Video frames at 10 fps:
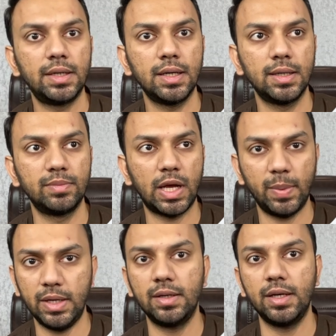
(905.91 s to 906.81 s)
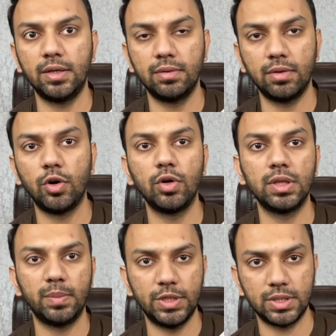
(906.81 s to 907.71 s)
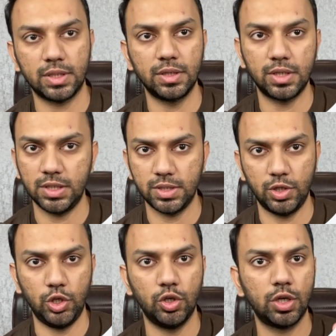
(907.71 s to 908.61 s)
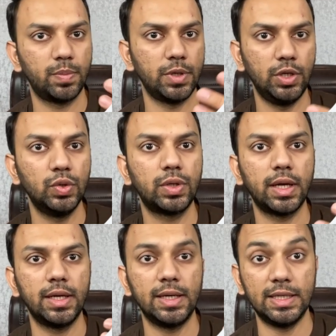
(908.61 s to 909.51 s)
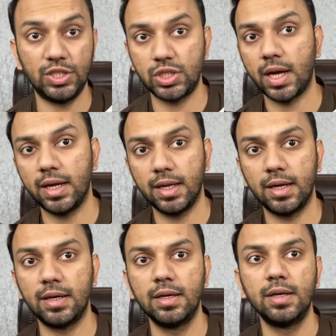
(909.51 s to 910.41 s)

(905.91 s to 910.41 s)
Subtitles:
in all the major countries, in Europe, in UK, in China.